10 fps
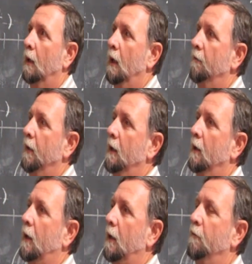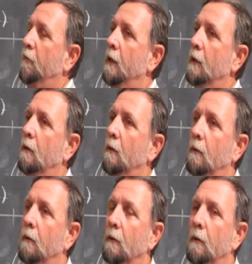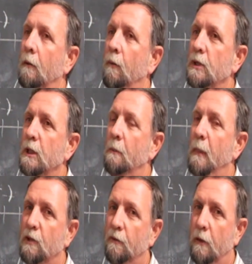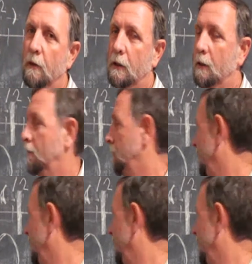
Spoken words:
having a growth rate which is much faster?